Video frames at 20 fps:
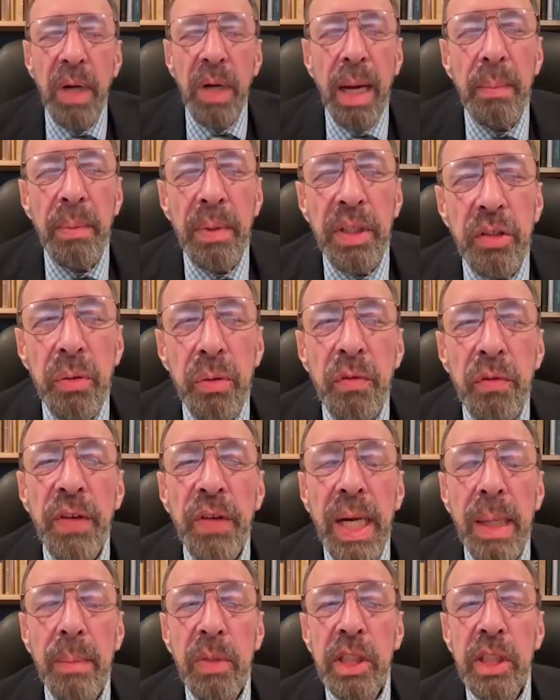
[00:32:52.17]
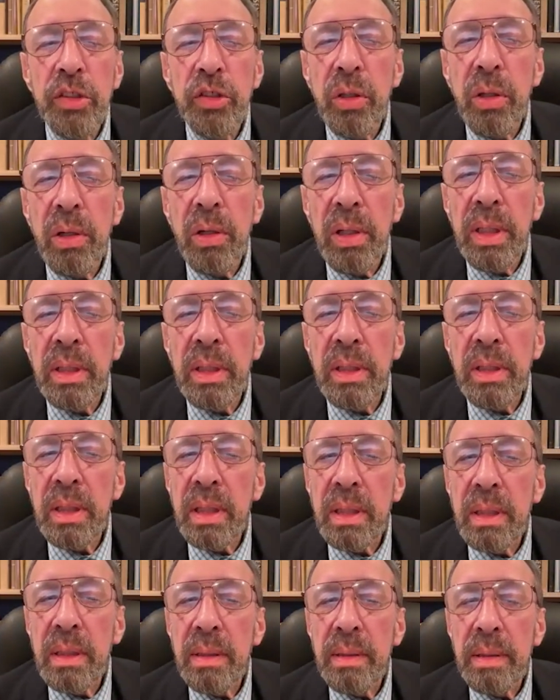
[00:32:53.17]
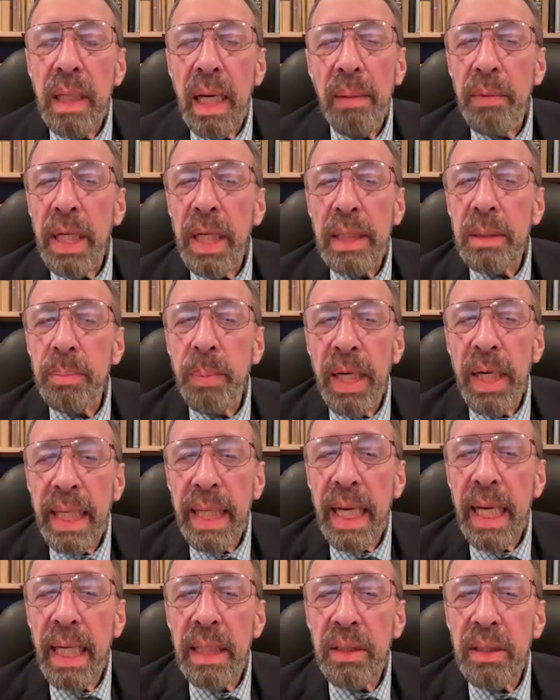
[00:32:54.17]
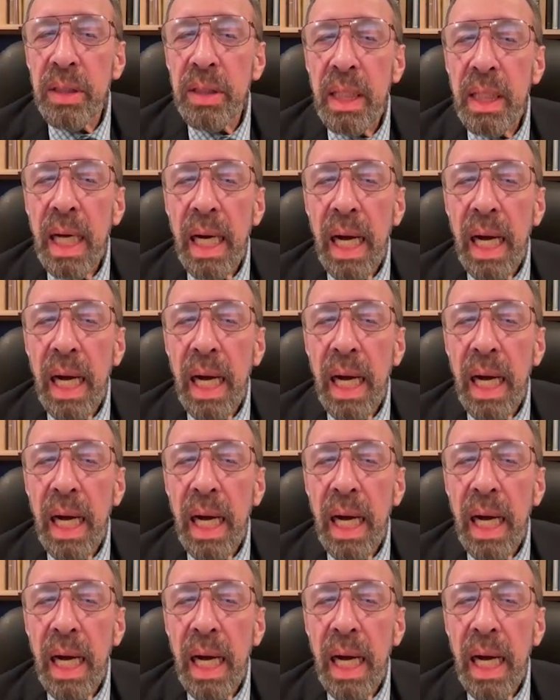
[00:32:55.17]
she probably knew family stories. I mean, that's my guess.